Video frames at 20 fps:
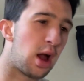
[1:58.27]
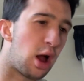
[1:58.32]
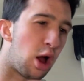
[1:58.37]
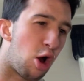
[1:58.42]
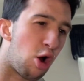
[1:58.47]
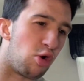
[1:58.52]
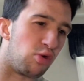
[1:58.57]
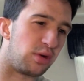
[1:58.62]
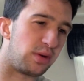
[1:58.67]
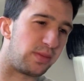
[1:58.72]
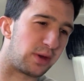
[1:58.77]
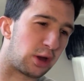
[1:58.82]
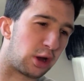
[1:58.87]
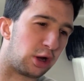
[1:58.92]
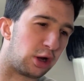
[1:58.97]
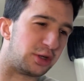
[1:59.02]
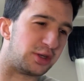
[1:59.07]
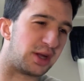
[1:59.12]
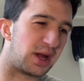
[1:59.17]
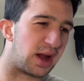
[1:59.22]
only
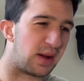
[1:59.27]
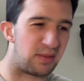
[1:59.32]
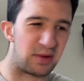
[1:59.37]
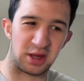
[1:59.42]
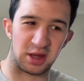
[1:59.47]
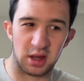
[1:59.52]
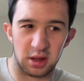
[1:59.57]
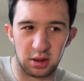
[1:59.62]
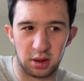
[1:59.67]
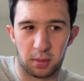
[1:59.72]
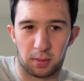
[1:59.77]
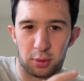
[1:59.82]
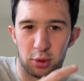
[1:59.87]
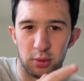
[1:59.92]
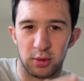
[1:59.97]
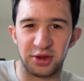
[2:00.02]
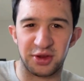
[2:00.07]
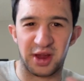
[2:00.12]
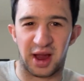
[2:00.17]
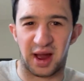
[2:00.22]
because, I mean, the
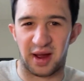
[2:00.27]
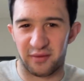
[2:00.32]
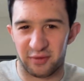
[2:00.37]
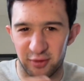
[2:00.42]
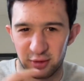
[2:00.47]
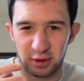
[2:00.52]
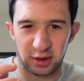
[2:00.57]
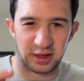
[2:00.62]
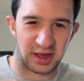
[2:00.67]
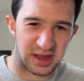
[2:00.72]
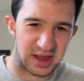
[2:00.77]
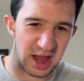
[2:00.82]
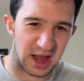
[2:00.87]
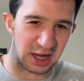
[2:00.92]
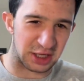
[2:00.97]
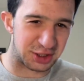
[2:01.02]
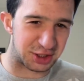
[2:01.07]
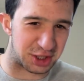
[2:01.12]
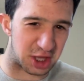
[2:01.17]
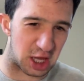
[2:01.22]
Bruins, I feel like,
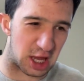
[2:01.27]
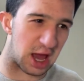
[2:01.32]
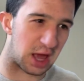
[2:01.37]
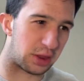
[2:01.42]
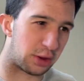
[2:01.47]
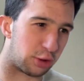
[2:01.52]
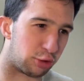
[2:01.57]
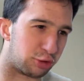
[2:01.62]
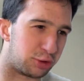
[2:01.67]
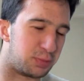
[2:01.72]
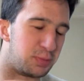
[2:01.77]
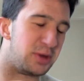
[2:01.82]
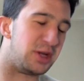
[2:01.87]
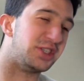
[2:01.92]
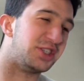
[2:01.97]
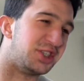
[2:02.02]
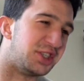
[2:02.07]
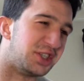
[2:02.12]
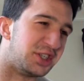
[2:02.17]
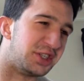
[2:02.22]
yes, they had those
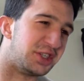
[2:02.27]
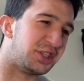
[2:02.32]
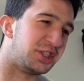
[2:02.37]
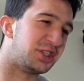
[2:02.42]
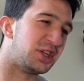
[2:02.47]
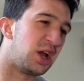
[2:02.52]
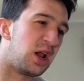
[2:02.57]
pieces,